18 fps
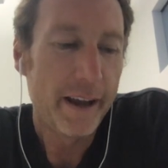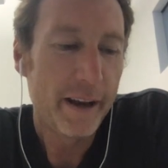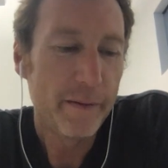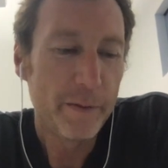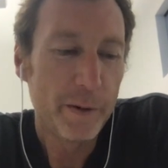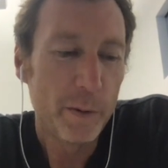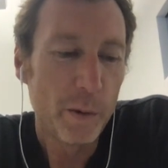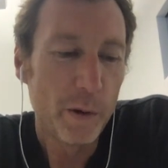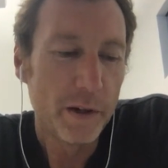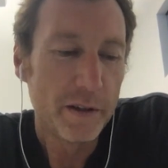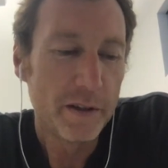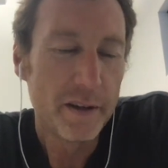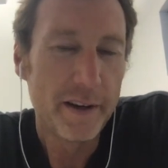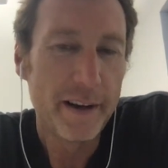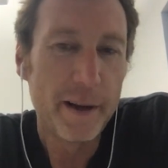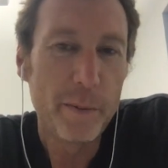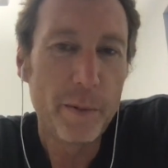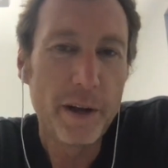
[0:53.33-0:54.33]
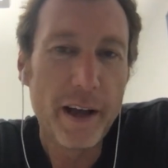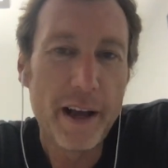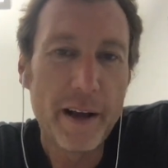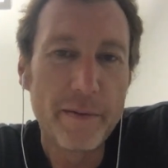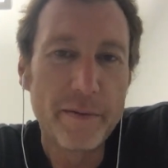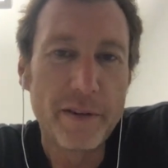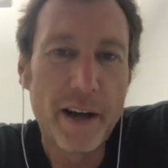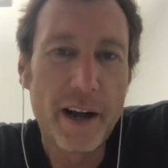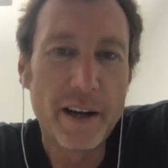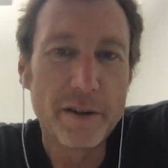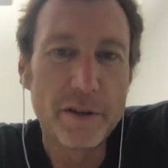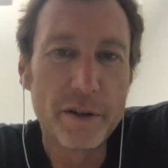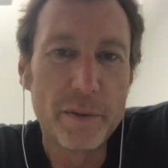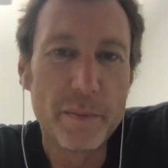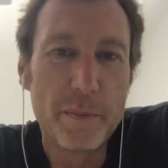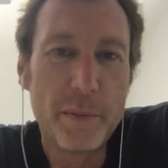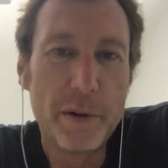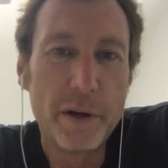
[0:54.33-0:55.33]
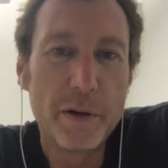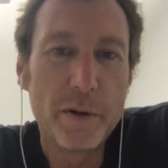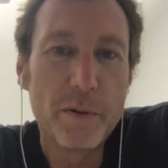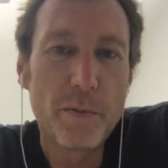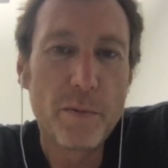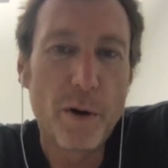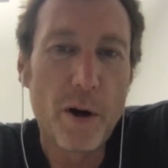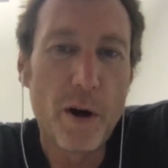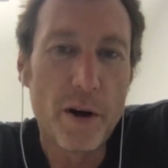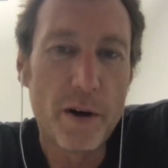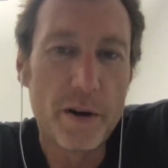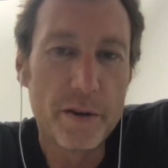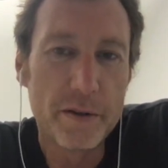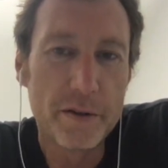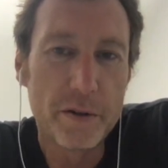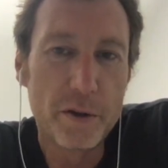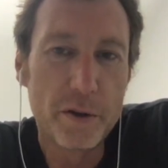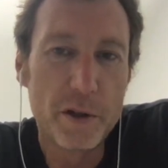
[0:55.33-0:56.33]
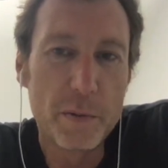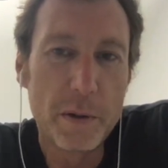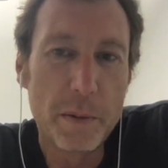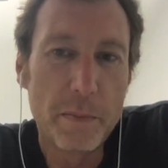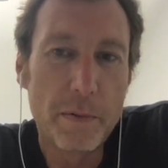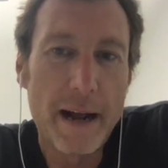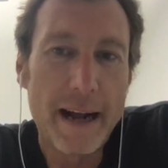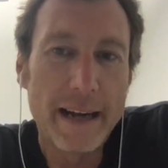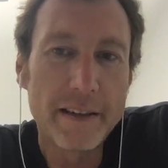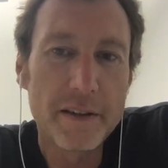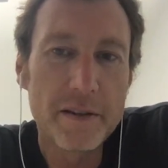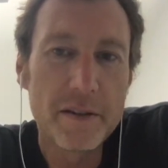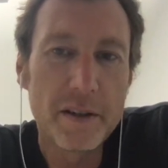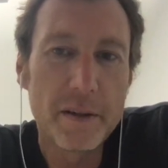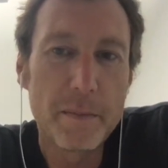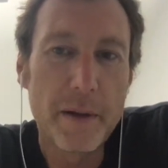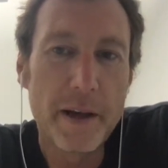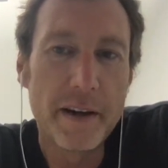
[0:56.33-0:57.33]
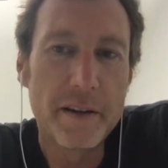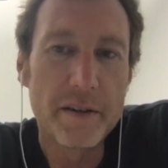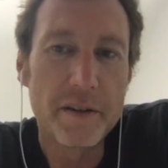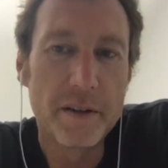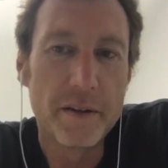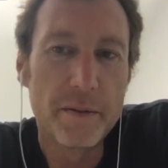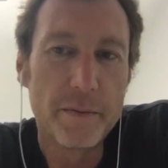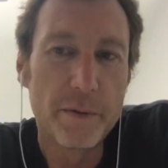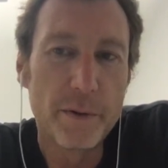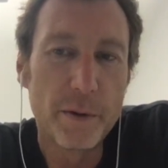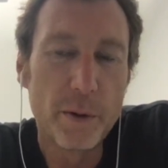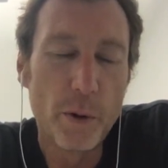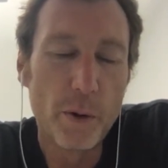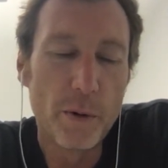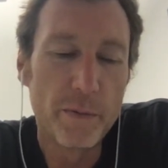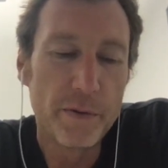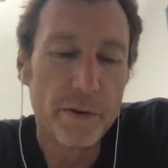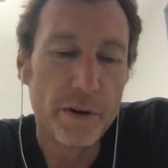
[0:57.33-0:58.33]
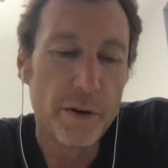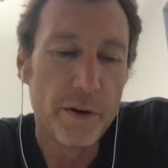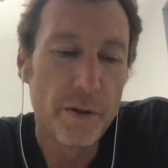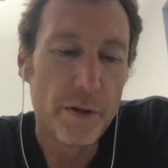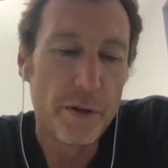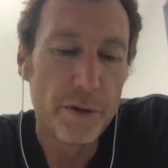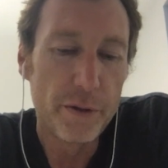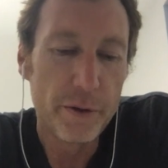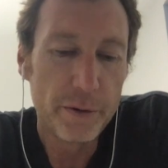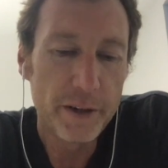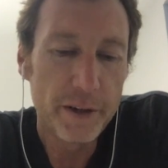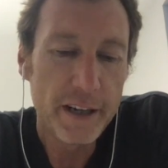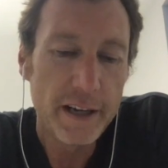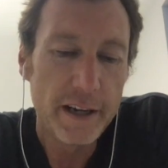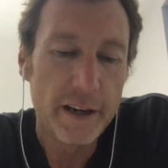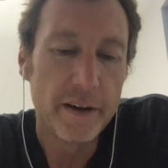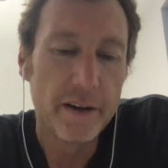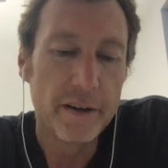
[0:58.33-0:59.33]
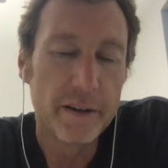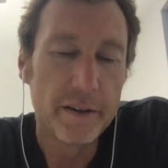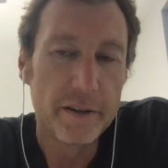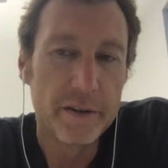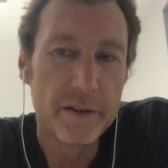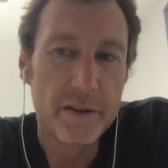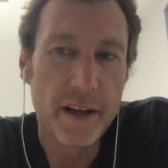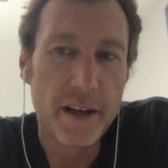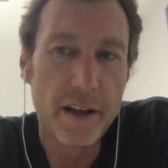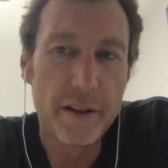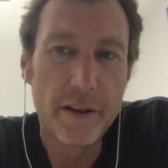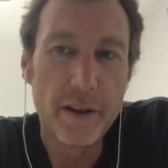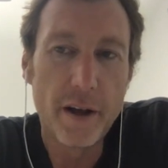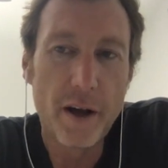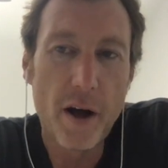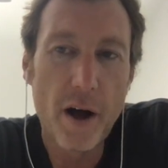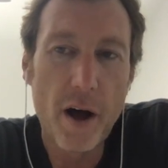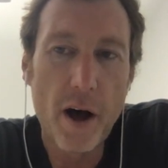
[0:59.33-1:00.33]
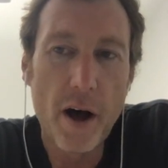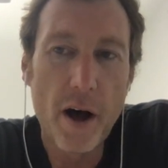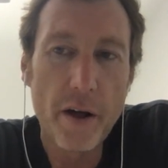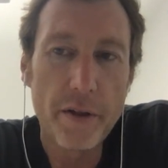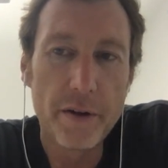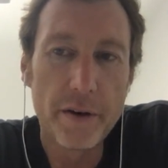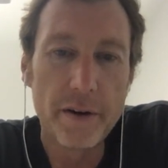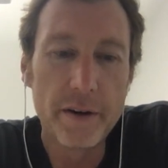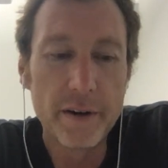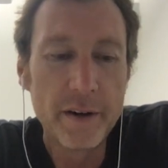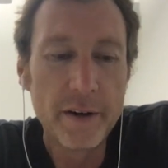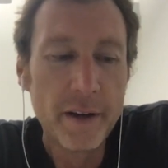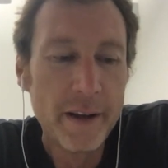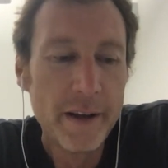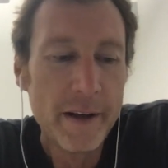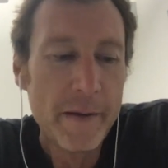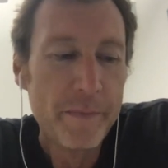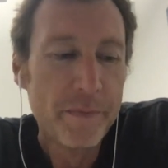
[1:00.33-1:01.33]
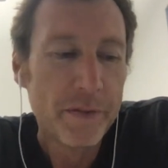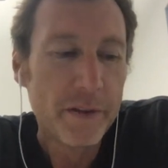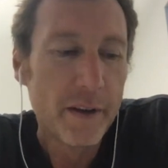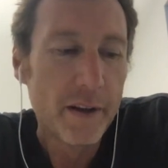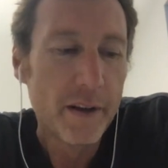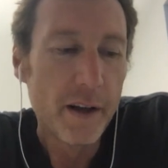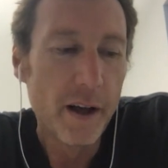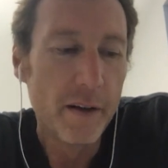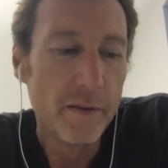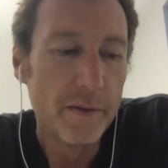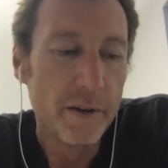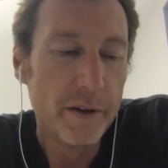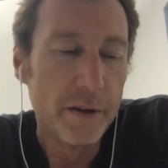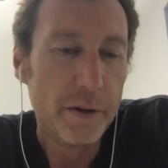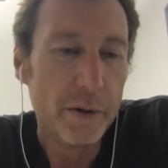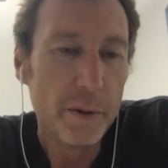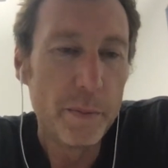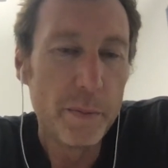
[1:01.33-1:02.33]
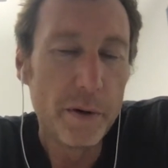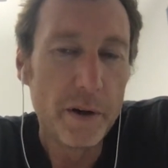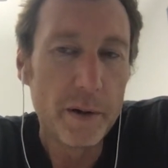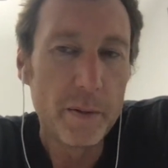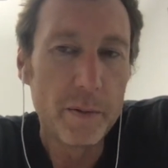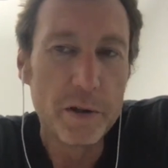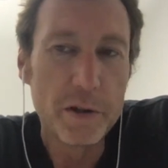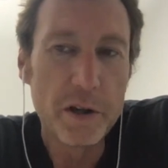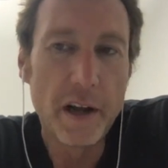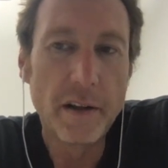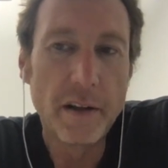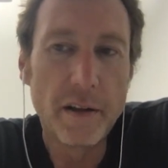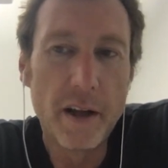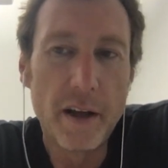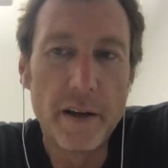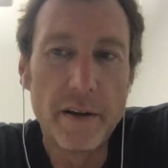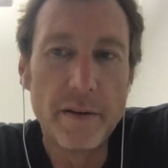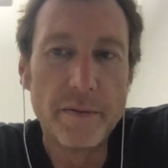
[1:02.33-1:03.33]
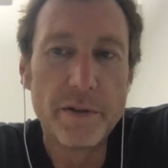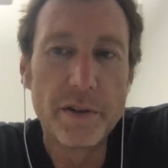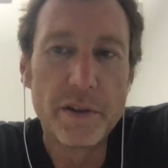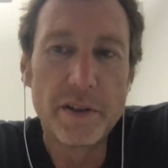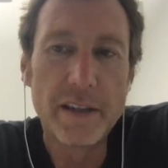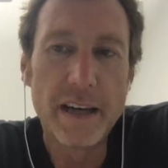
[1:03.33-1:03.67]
Hey everyone, today we have Dr. Bill Rawls, who's been practicing medicine for over 30 years and the author of a new book, which I loved,